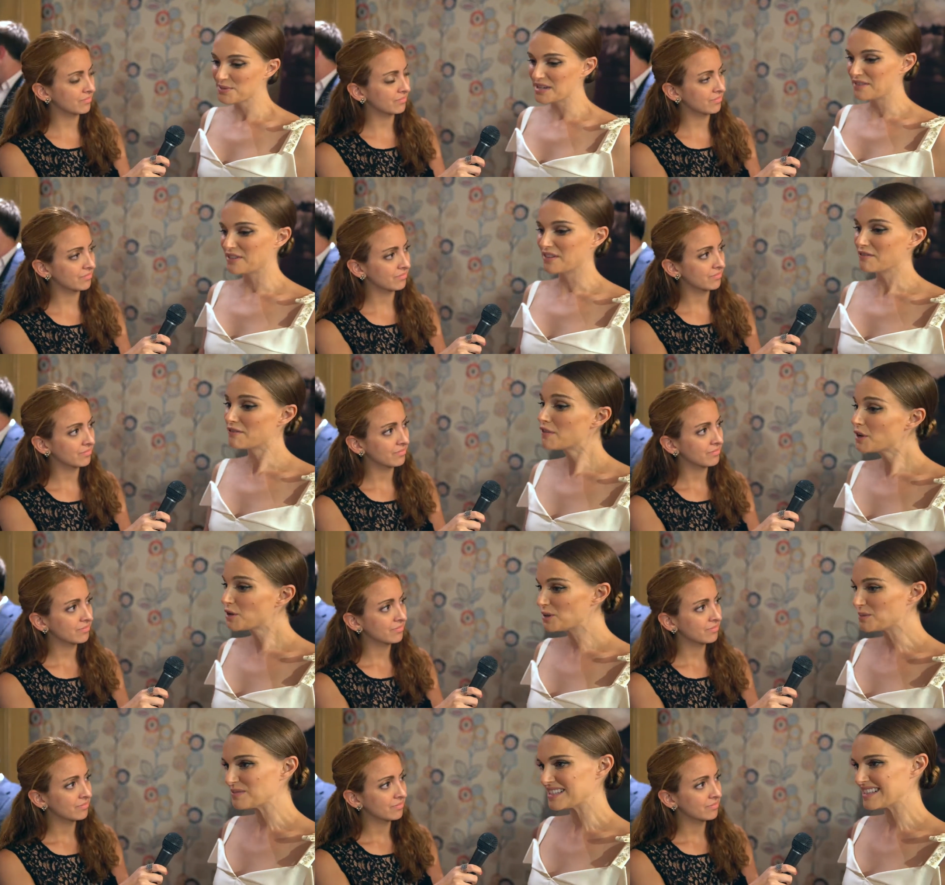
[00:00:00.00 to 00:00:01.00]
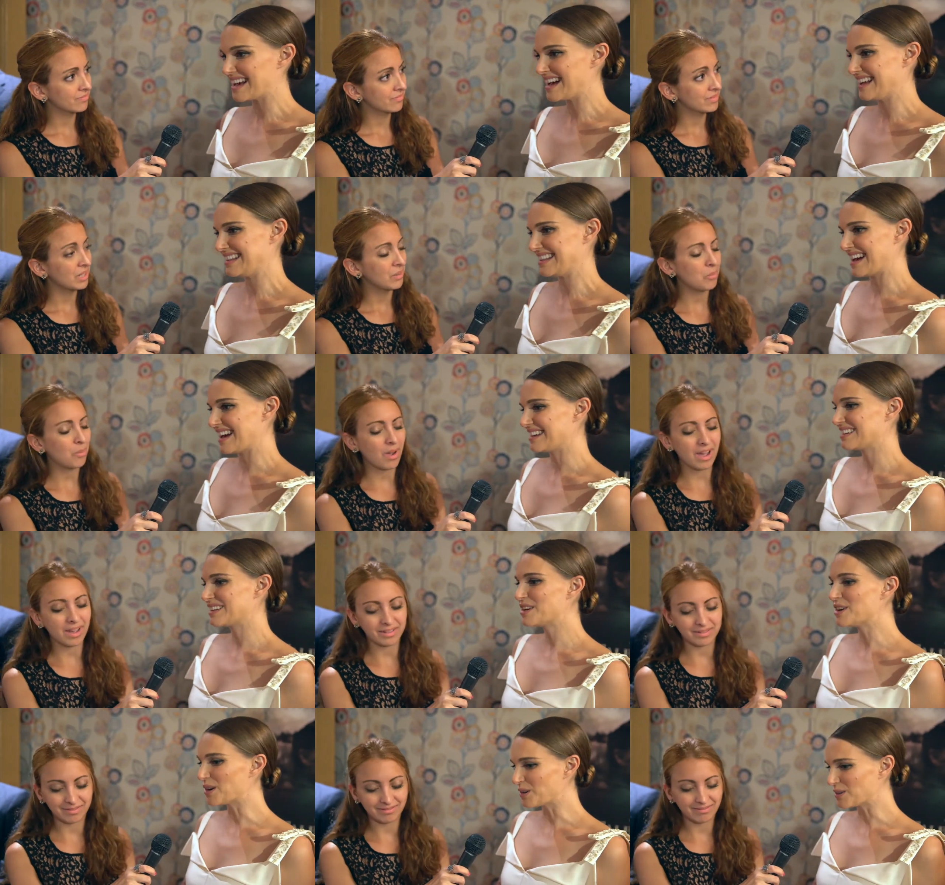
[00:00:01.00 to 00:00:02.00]
Speaker 1: we even filmed that, that
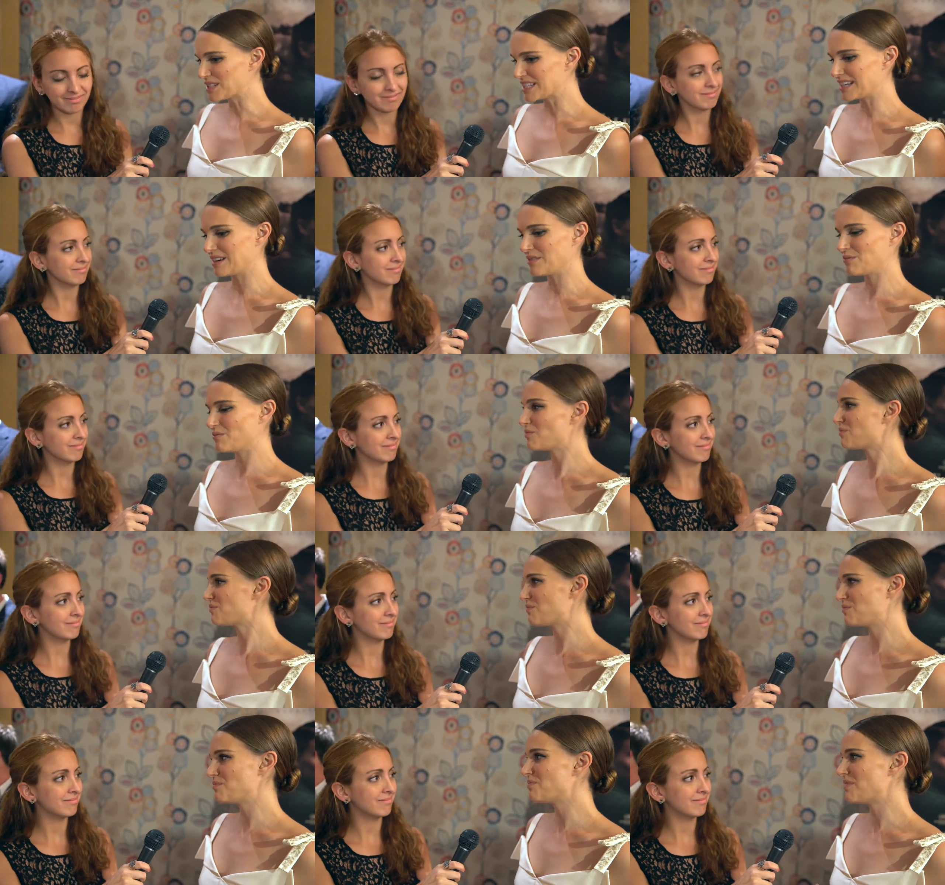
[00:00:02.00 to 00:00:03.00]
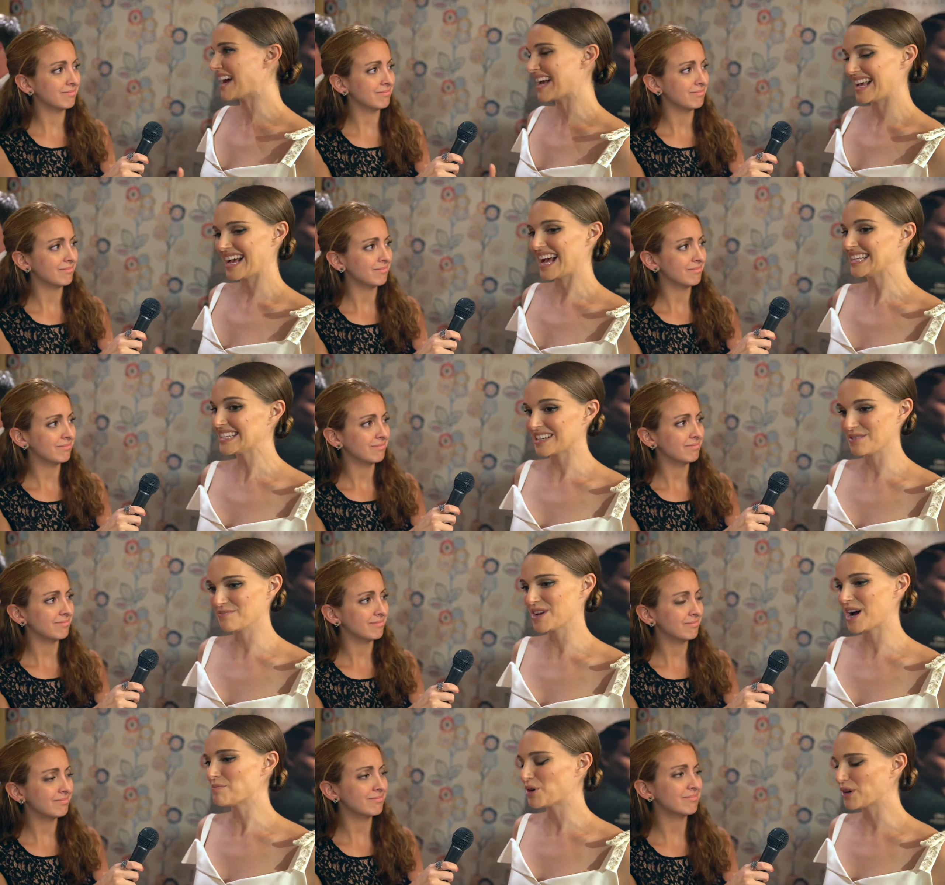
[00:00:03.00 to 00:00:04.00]
you know, didn't, I ended up
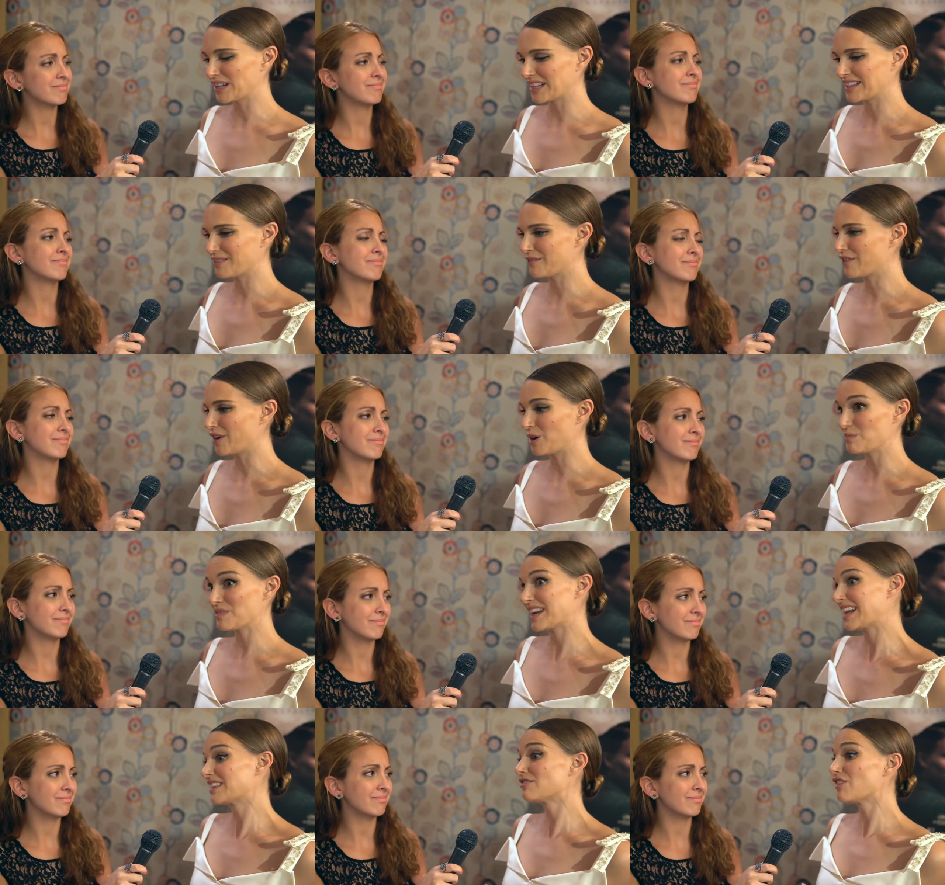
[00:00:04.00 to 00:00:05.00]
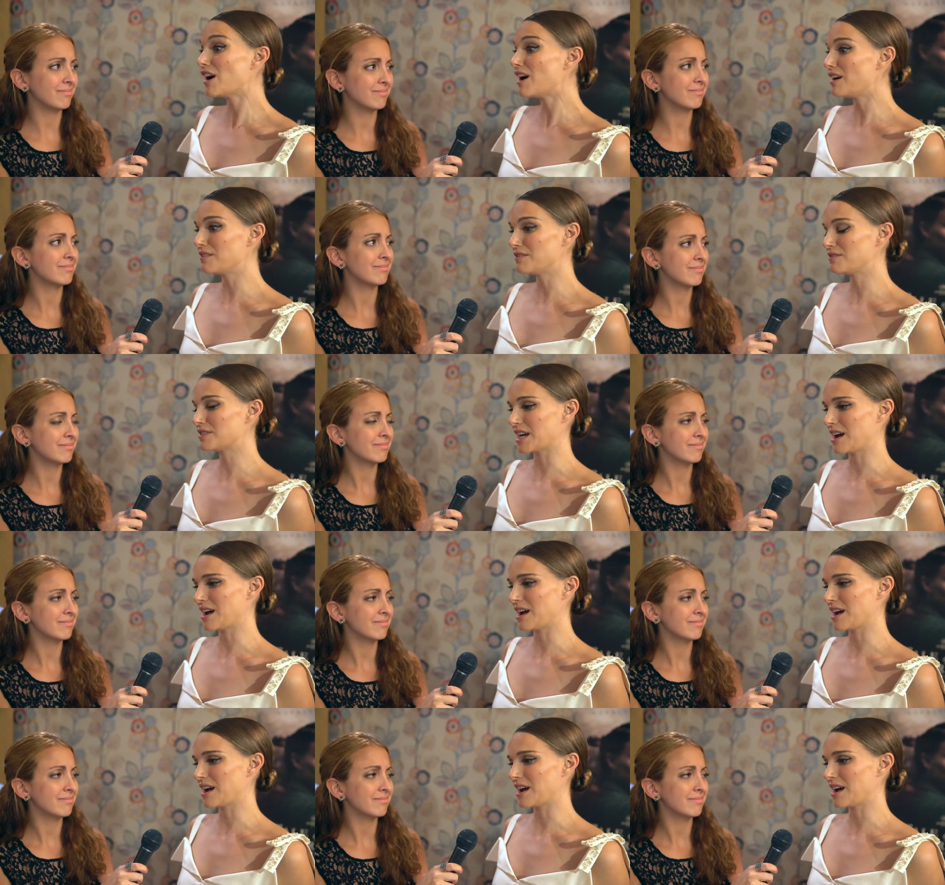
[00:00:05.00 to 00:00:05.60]
not putting in the film that I loved.